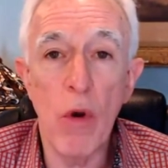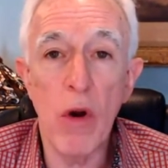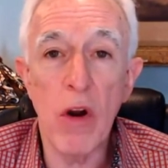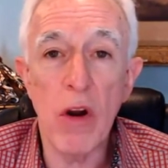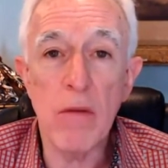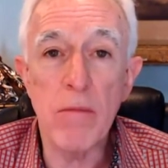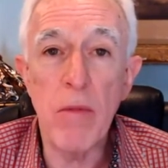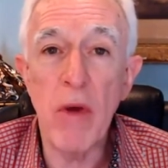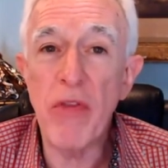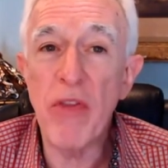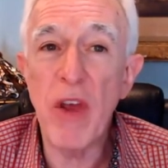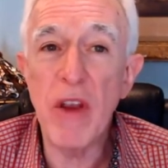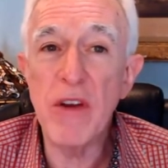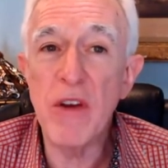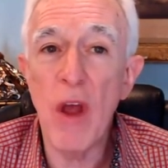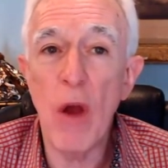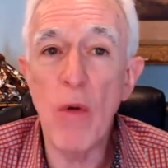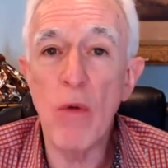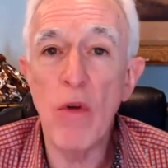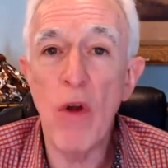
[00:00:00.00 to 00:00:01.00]
work, but they
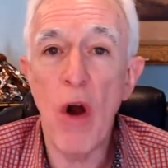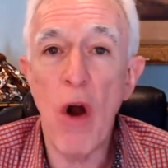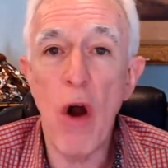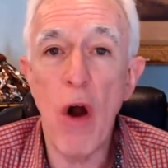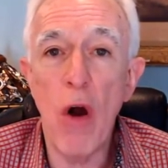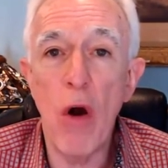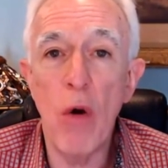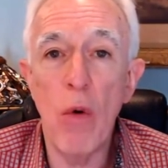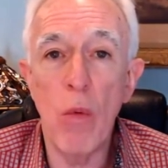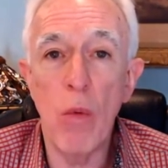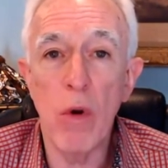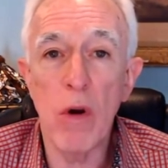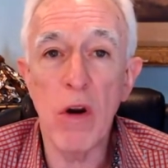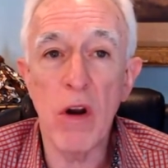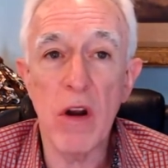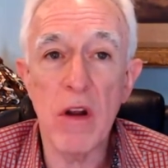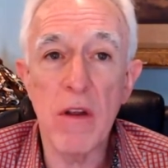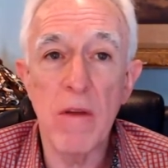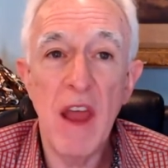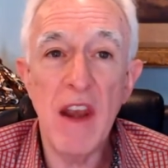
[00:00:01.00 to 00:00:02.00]
don't all
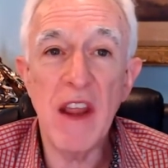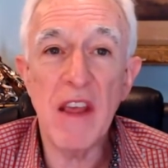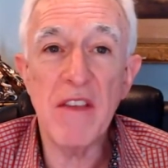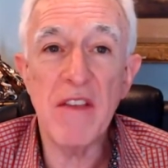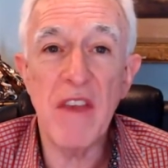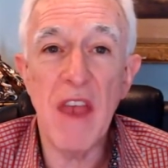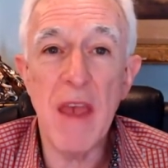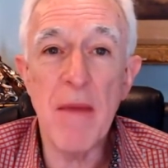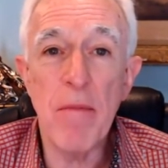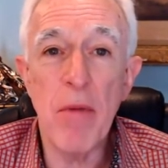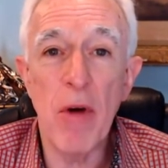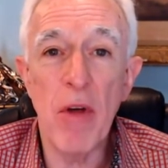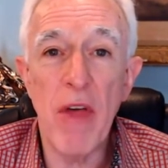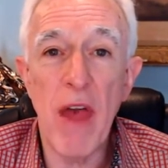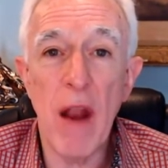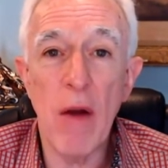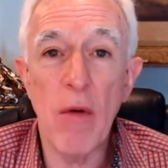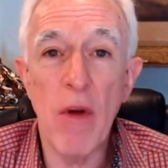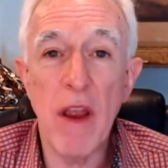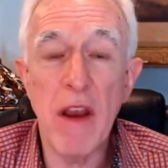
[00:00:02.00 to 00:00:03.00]
work. An example of
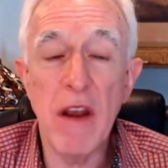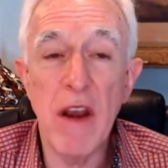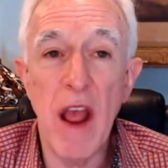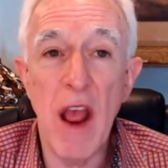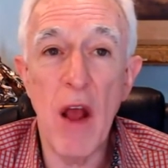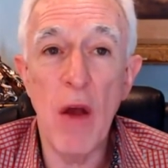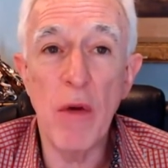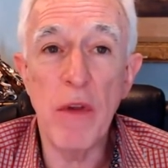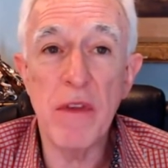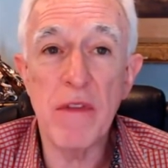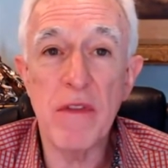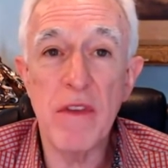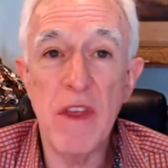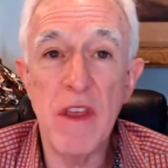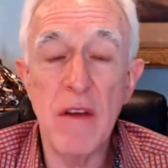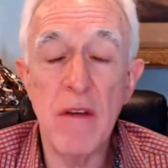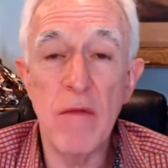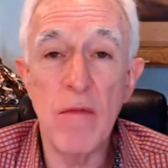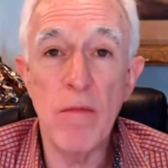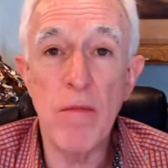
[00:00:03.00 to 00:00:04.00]
that right now is
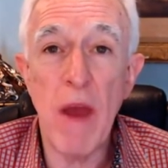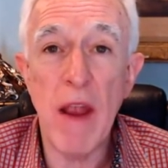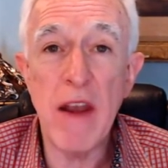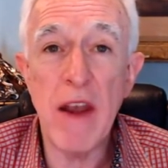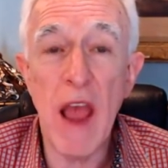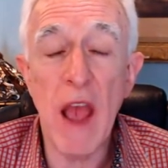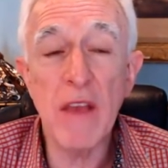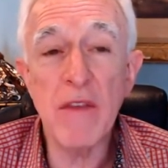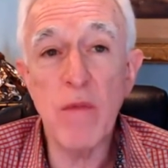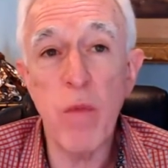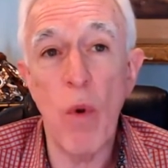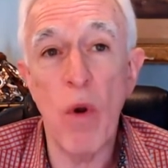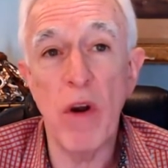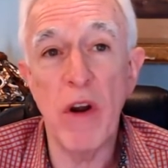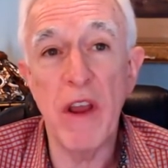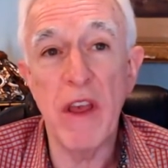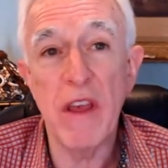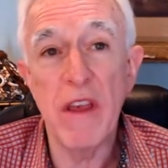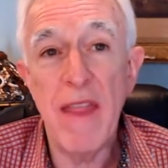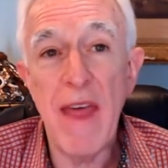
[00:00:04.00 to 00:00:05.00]
in my next
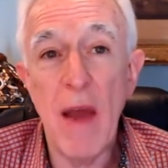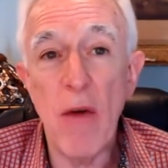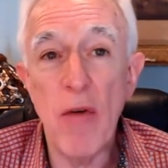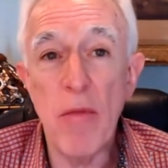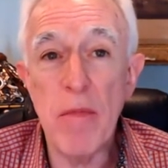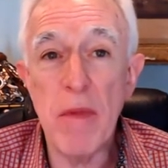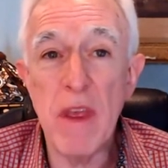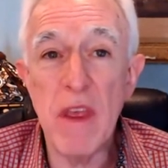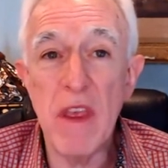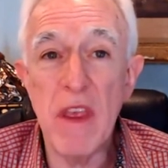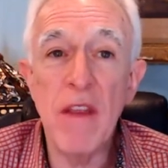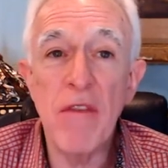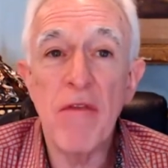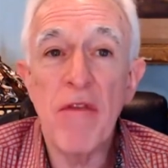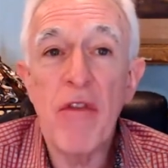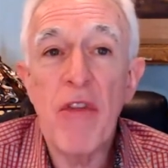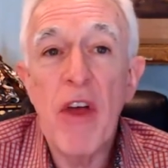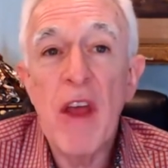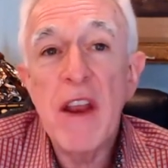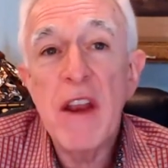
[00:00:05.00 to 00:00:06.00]
warning, and that would be
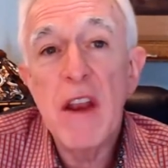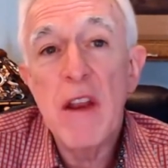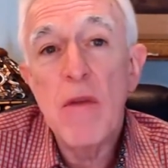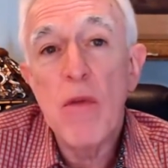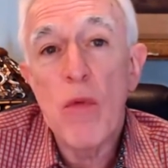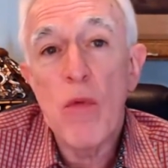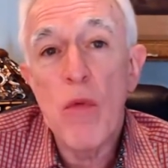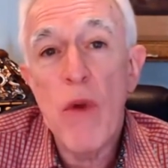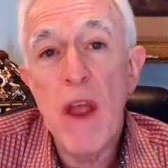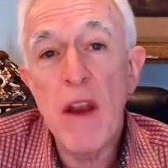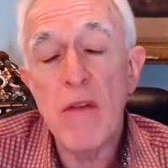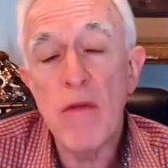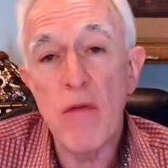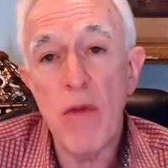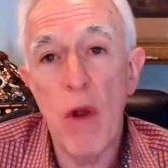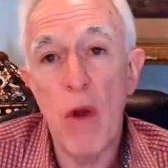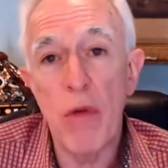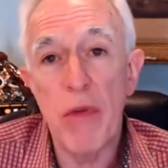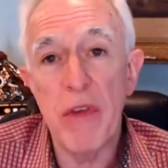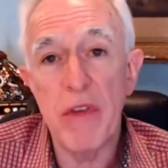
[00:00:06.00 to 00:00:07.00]
inflated rent
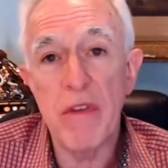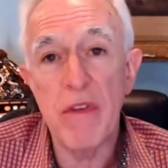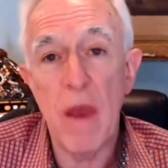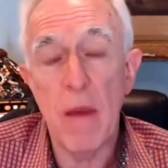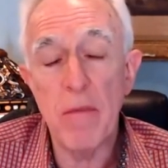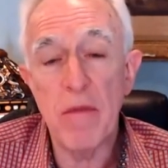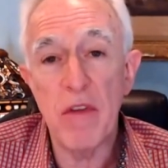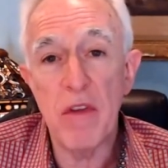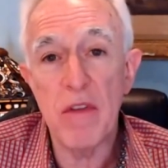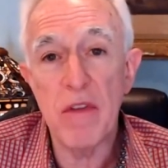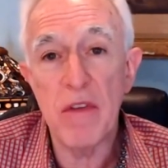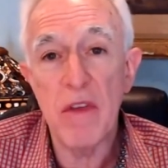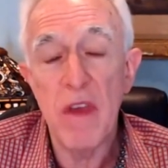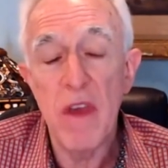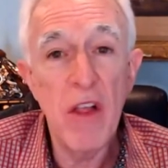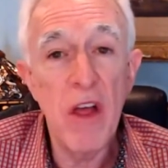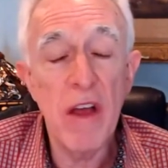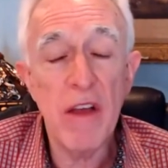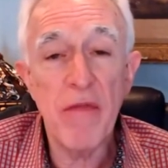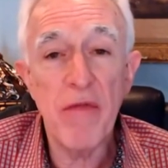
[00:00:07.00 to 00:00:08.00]
growth assumptions.
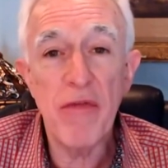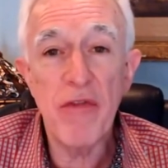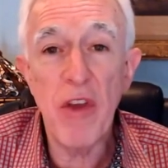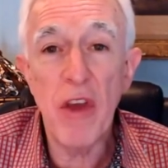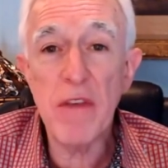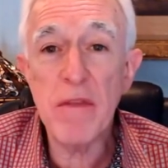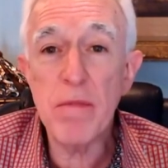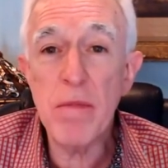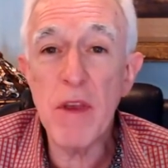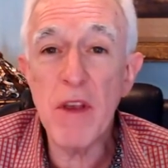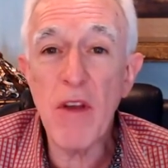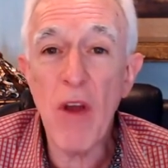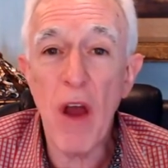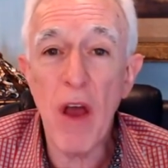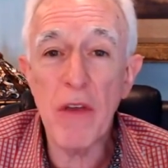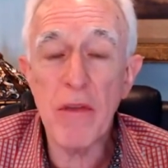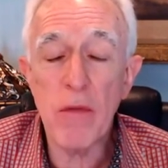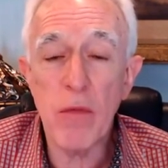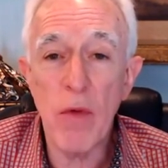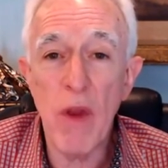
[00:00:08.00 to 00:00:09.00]
Look, just
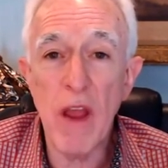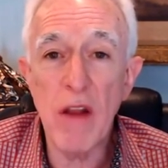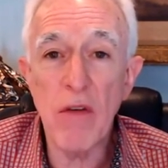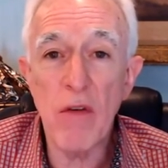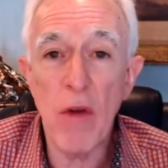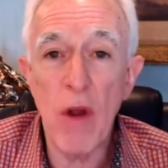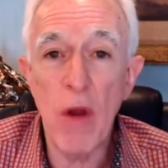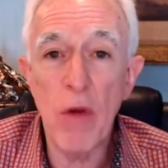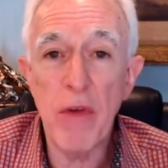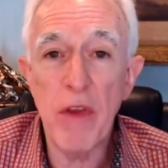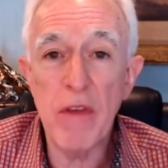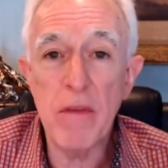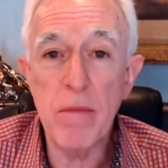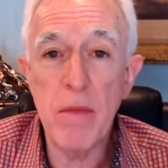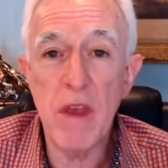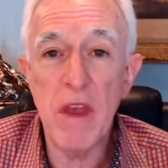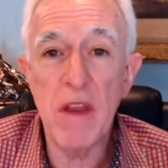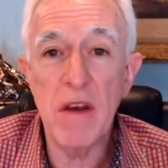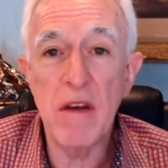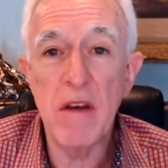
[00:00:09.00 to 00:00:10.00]
because rent growth has
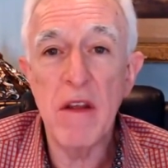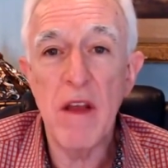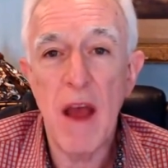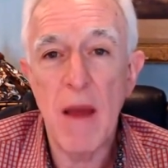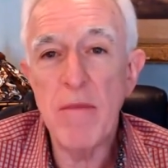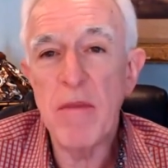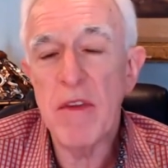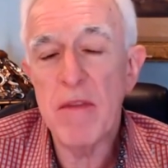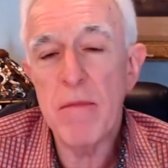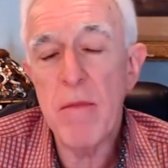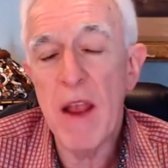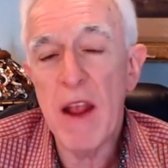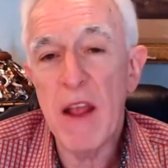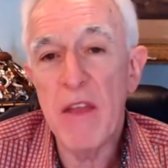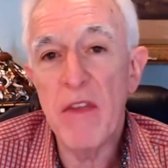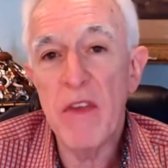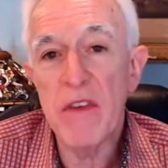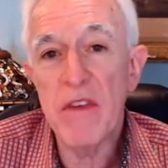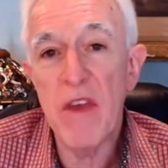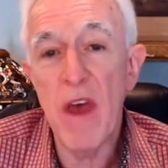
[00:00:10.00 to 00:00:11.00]
been, I'm just
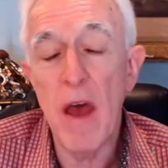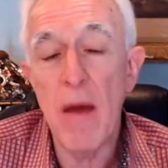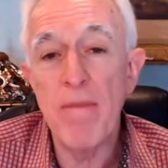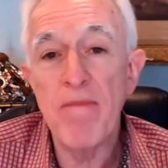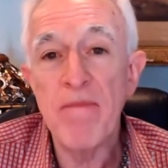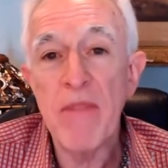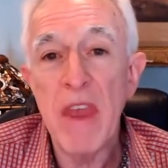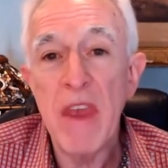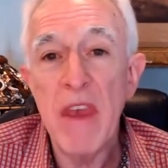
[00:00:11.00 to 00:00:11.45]
making this up,